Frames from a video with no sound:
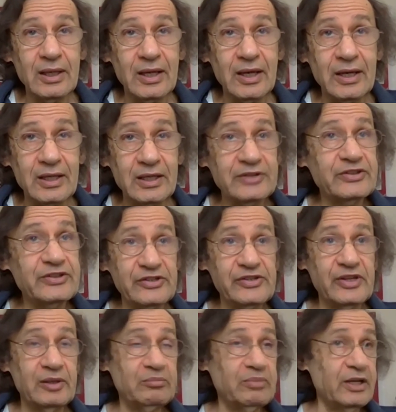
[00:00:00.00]
And as I
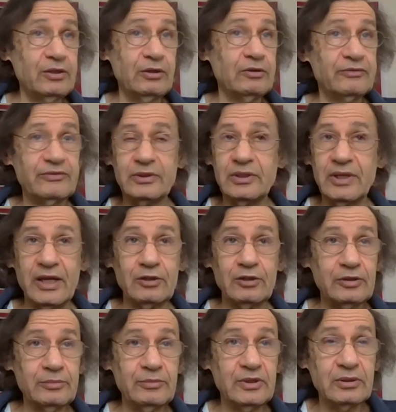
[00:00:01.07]
said, Beethoven
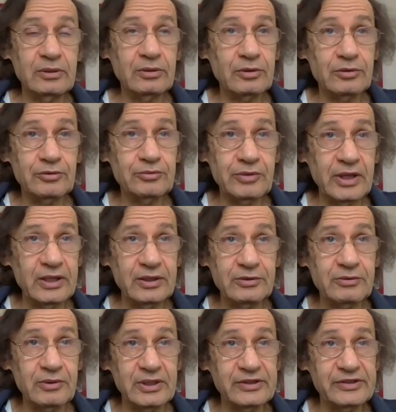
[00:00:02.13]
held him in great,
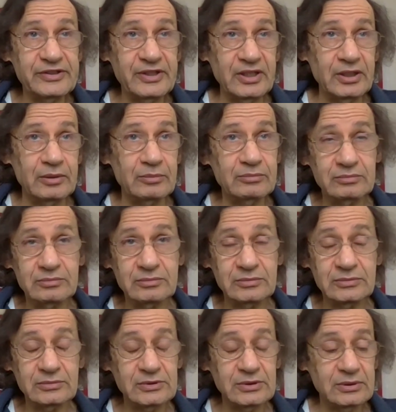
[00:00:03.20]
great esteem.
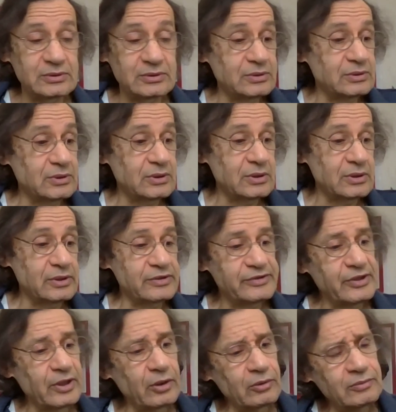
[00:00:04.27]

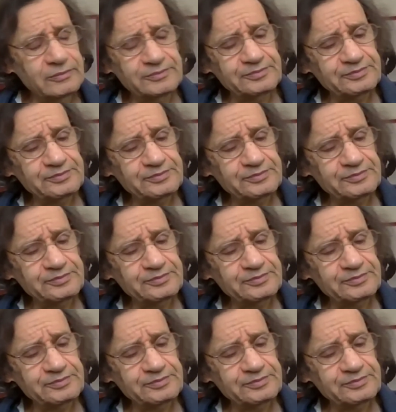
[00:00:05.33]
So